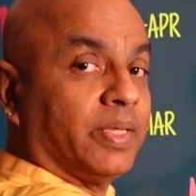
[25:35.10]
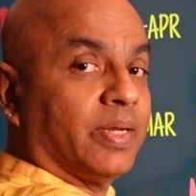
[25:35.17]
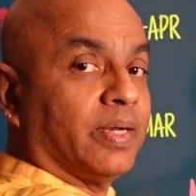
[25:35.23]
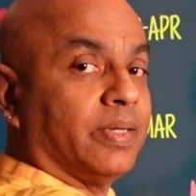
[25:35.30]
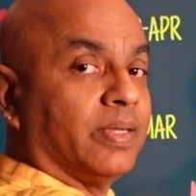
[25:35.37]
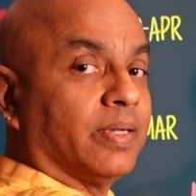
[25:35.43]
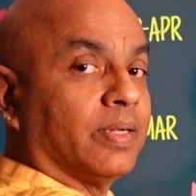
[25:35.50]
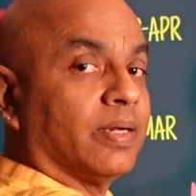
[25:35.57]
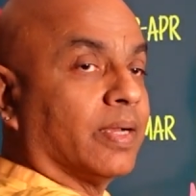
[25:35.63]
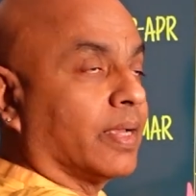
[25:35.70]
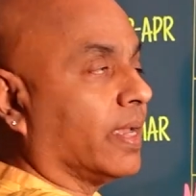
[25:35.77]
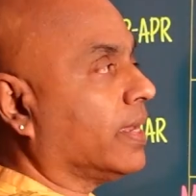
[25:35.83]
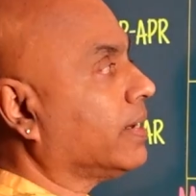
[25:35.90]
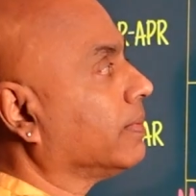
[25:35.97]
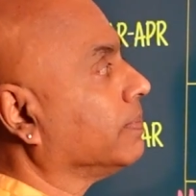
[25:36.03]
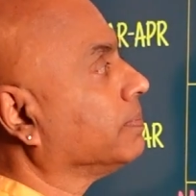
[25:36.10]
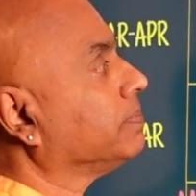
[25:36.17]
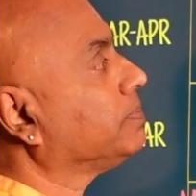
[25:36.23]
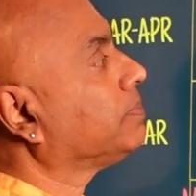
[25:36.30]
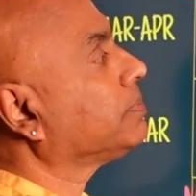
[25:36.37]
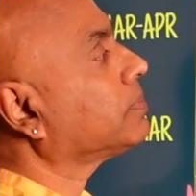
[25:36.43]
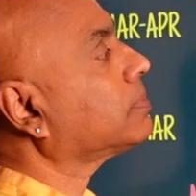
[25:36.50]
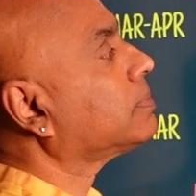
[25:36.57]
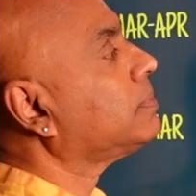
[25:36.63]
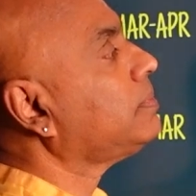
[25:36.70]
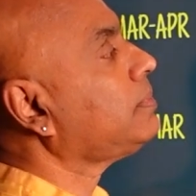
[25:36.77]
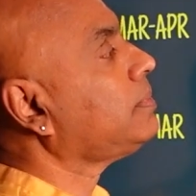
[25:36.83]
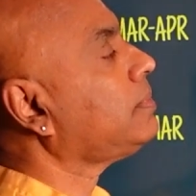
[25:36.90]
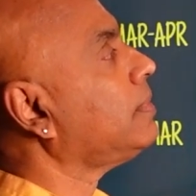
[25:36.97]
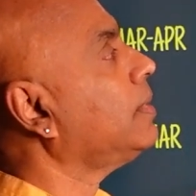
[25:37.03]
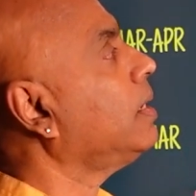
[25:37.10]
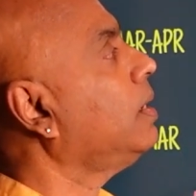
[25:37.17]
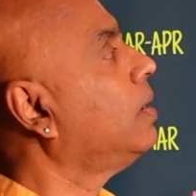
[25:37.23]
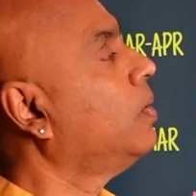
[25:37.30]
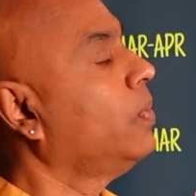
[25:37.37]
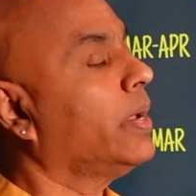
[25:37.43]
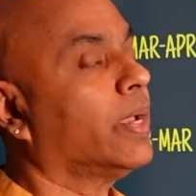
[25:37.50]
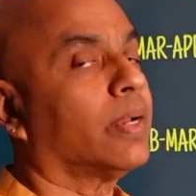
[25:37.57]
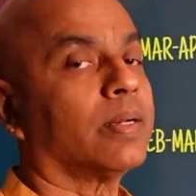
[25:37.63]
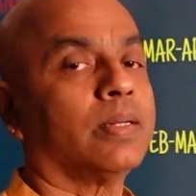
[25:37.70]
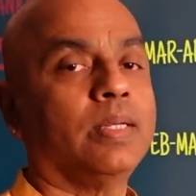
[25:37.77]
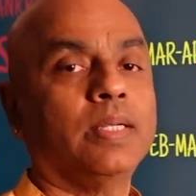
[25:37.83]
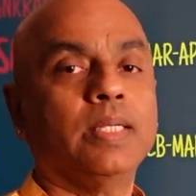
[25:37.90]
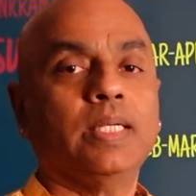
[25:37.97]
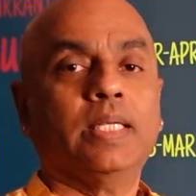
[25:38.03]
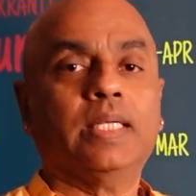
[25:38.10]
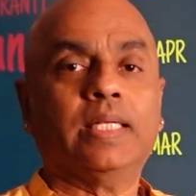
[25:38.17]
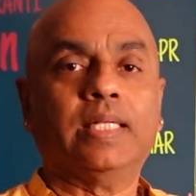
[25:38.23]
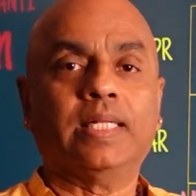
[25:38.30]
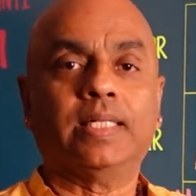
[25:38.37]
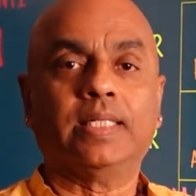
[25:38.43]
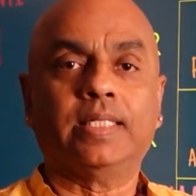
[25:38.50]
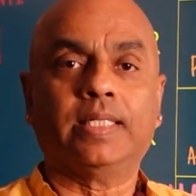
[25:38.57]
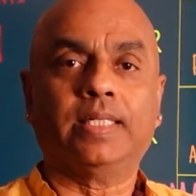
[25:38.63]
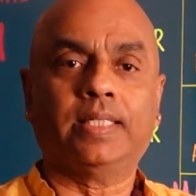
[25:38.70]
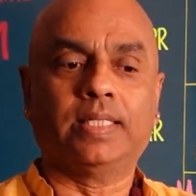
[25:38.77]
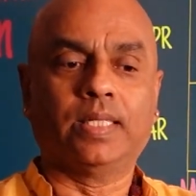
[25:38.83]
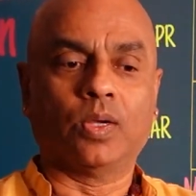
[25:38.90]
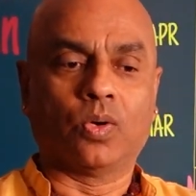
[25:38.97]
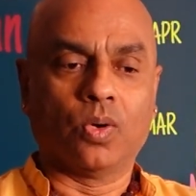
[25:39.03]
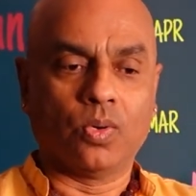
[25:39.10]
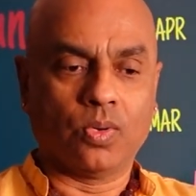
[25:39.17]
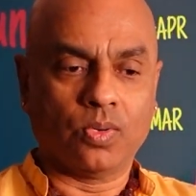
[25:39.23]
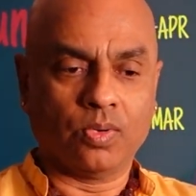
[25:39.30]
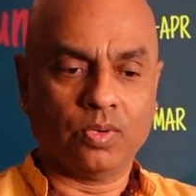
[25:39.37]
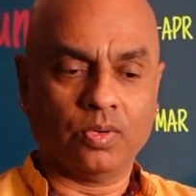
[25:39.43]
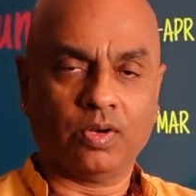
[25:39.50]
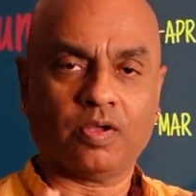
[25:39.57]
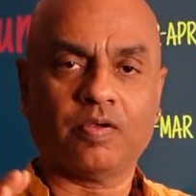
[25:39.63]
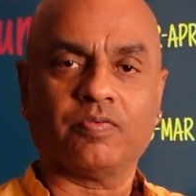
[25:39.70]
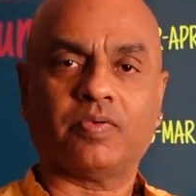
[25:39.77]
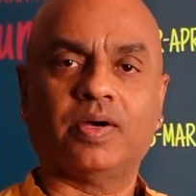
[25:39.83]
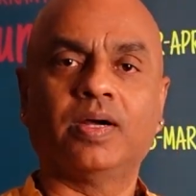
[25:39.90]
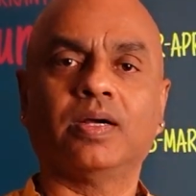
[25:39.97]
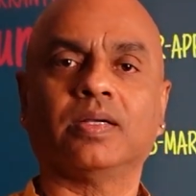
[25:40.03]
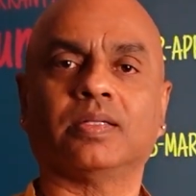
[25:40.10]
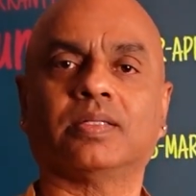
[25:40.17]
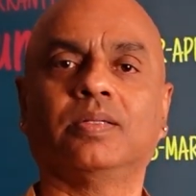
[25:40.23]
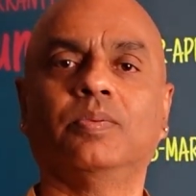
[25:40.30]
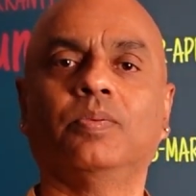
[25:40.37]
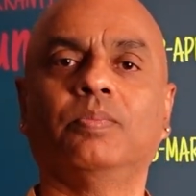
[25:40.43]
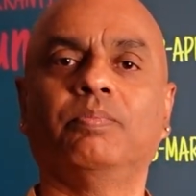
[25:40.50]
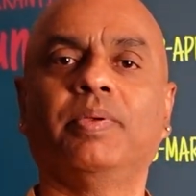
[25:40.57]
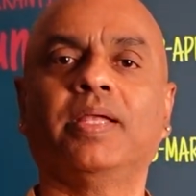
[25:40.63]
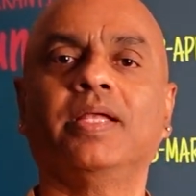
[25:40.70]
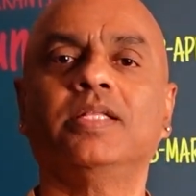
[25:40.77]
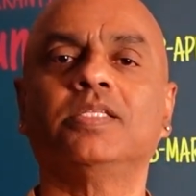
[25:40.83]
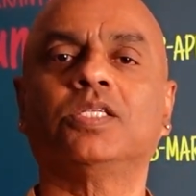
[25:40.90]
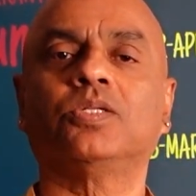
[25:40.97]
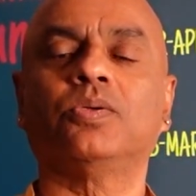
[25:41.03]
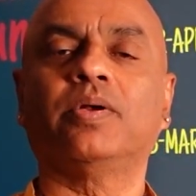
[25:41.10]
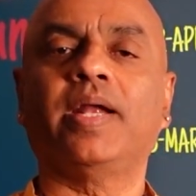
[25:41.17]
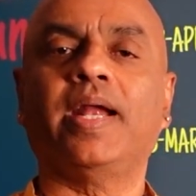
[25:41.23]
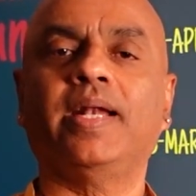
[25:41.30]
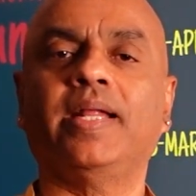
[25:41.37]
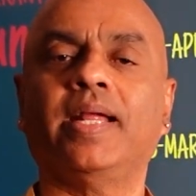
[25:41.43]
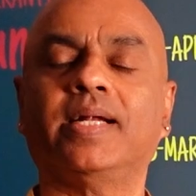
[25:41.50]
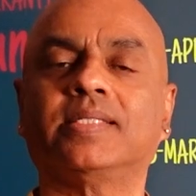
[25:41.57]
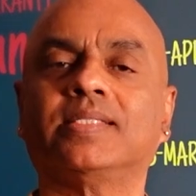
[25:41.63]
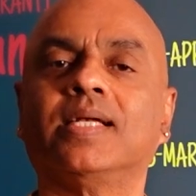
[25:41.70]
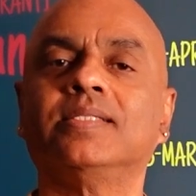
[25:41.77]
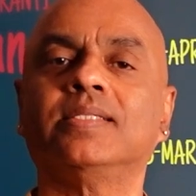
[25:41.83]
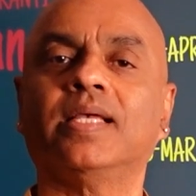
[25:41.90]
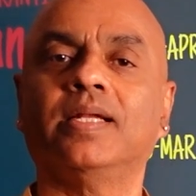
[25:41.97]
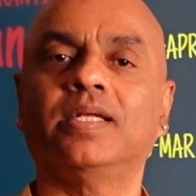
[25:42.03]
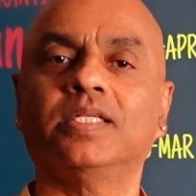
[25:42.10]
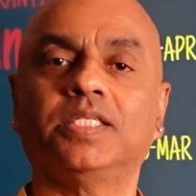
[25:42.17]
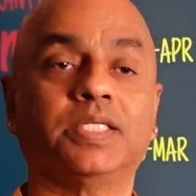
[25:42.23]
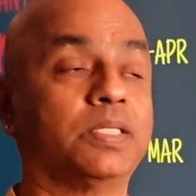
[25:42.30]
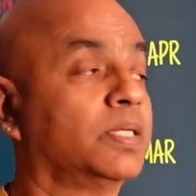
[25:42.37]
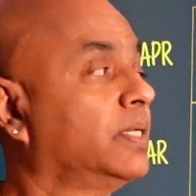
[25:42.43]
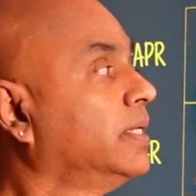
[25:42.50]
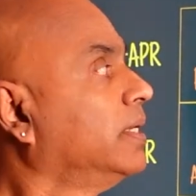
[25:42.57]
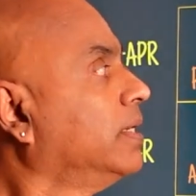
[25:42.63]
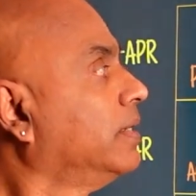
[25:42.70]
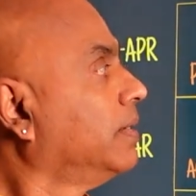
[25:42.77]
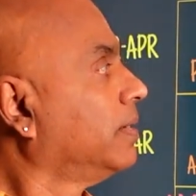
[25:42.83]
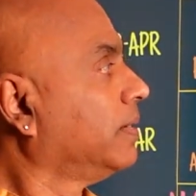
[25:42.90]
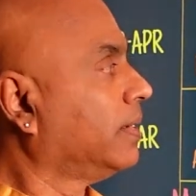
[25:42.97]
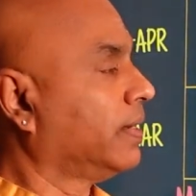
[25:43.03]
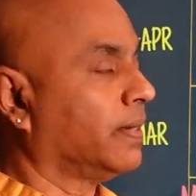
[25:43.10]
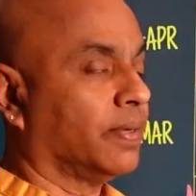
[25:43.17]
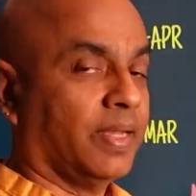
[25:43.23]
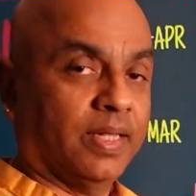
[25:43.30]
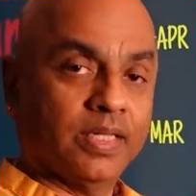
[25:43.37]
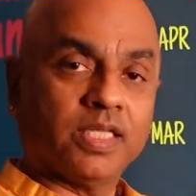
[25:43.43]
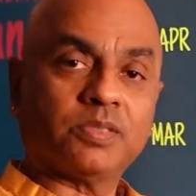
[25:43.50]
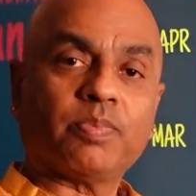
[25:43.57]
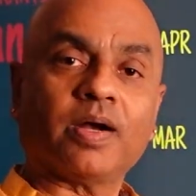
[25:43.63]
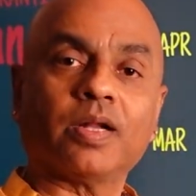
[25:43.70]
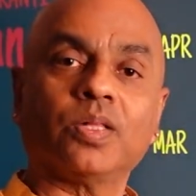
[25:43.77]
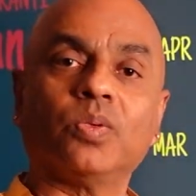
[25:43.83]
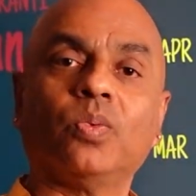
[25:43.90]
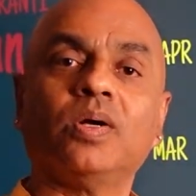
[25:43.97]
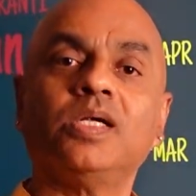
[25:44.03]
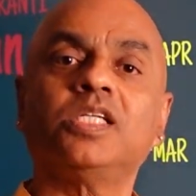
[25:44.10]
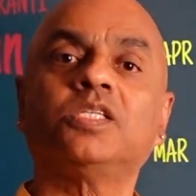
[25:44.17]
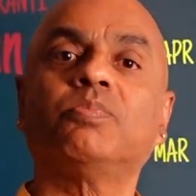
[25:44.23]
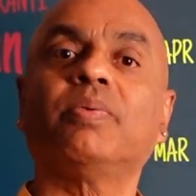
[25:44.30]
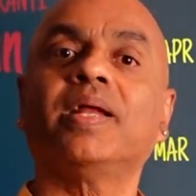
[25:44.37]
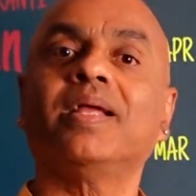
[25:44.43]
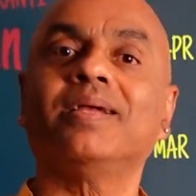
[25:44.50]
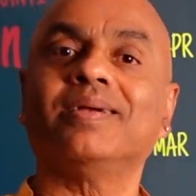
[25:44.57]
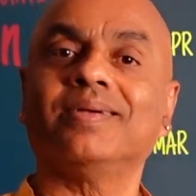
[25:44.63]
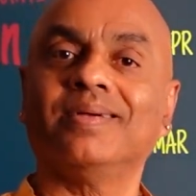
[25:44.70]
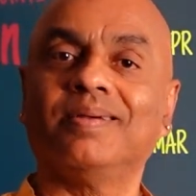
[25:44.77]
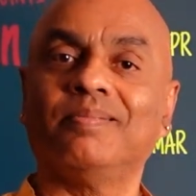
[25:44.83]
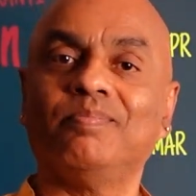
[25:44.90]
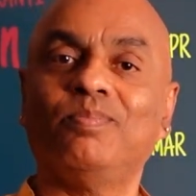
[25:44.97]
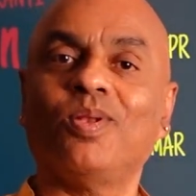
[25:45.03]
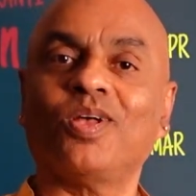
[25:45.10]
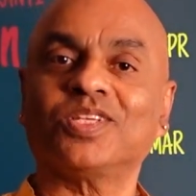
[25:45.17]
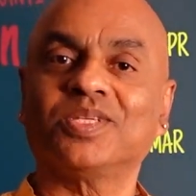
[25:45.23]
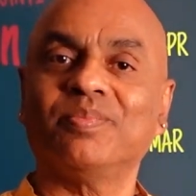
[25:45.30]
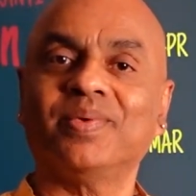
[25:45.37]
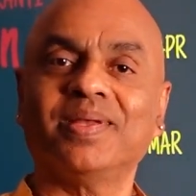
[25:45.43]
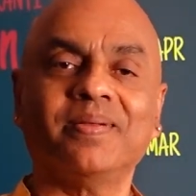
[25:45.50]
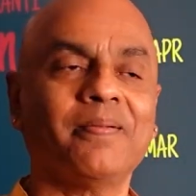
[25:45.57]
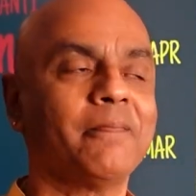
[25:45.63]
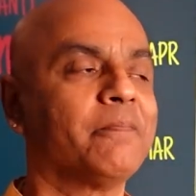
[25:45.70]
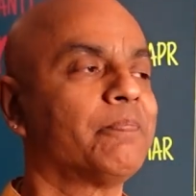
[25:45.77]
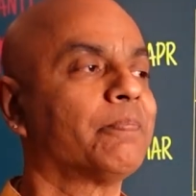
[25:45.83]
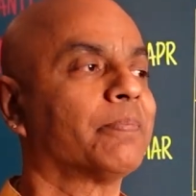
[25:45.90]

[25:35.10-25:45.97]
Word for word: period here again, where the whole of earth begins to radiate sun's energy. Uh, in this part of the world, spring blossoming.